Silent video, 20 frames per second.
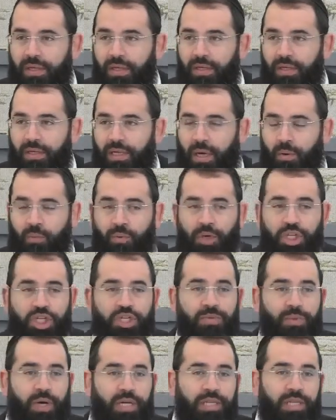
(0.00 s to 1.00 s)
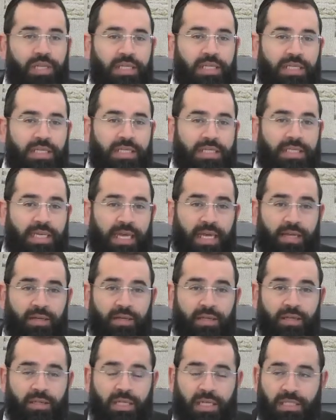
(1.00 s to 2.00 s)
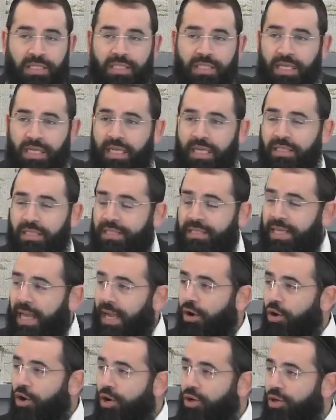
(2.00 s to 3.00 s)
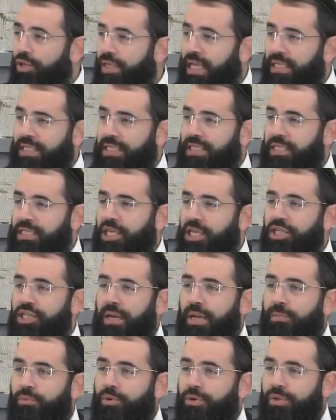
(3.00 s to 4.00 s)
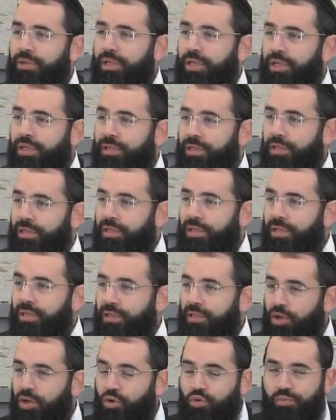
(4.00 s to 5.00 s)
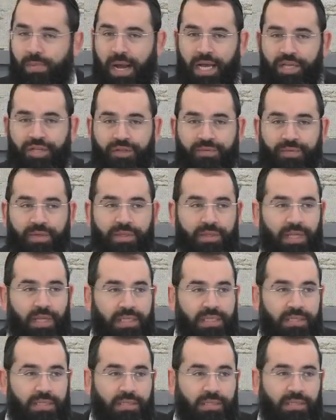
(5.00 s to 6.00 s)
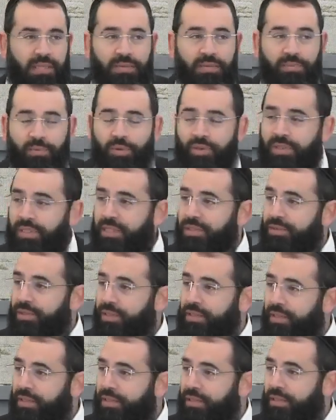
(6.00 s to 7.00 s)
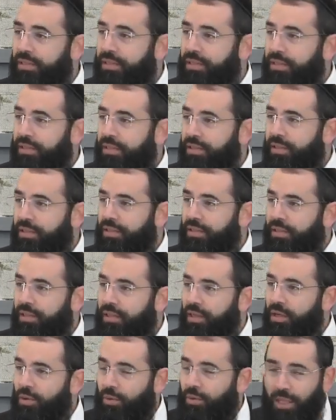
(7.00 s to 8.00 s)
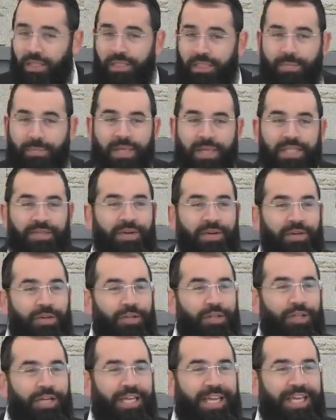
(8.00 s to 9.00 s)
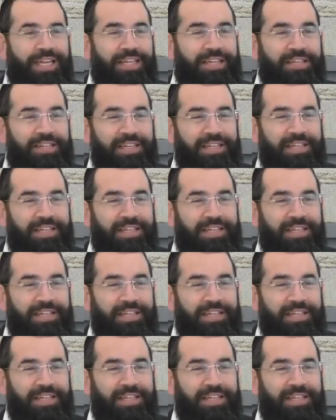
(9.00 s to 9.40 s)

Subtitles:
Now, which one does it say? Does it say Zachor or does it say Shamor in the Chumash when the Aseret HaDibrot is written? Well, it depends where you're looking.